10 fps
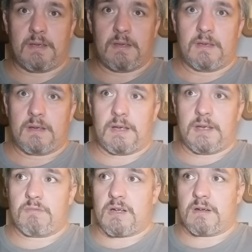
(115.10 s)

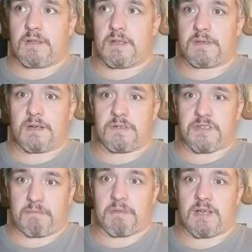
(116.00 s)
anywhere that there's
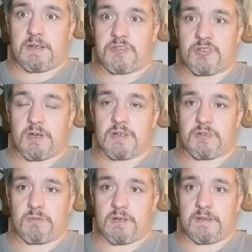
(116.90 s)
some kind of structure
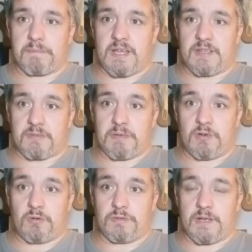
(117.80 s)
where these bass could be
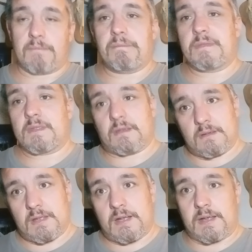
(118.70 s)
holding up
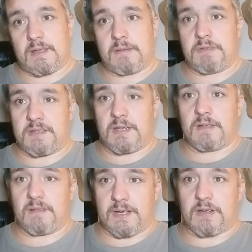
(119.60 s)
that I can imitate
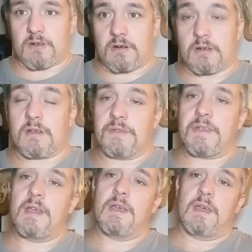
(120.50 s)
like a curl. Because
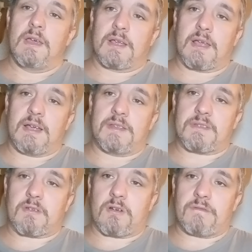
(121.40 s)
guys,
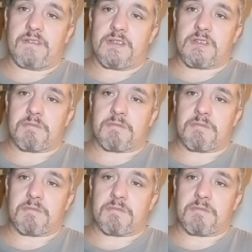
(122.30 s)
curlfish